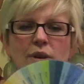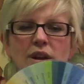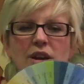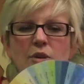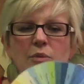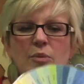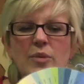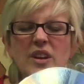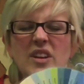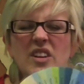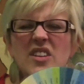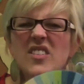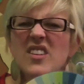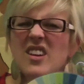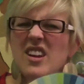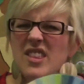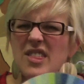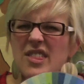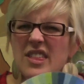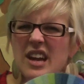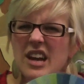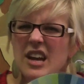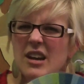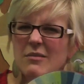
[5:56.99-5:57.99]
wheel because I
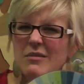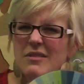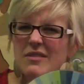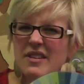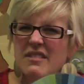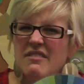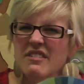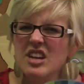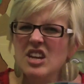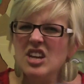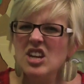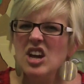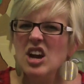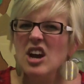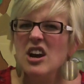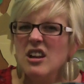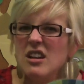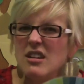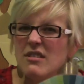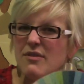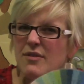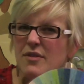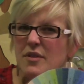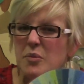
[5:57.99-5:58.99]
think I'm a very
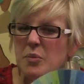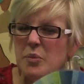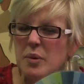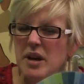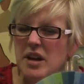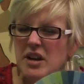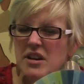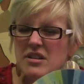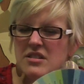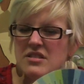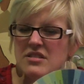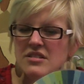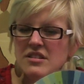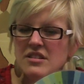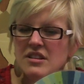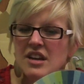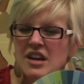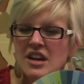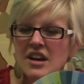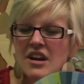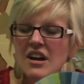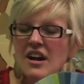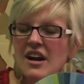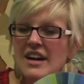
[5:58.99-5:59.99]
colourful person.
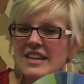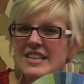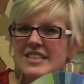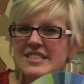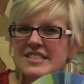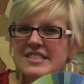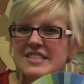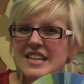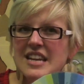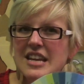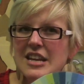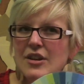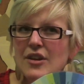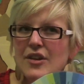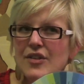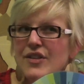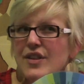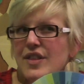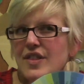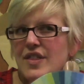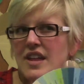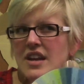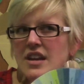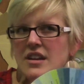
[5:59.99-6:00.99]
I see
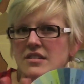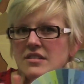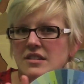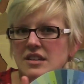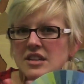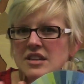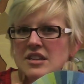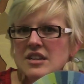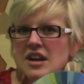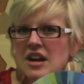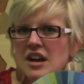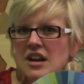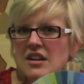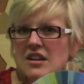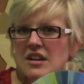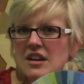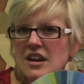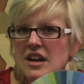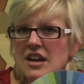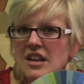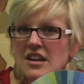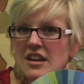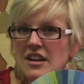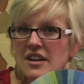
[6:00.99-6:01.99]
lots of things in
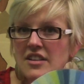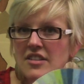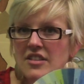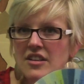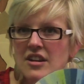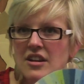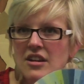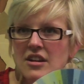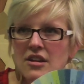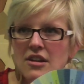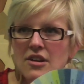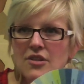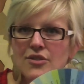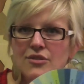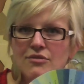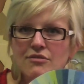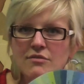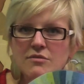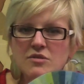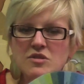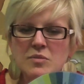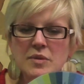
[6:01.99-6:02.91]
colour, I like the classroom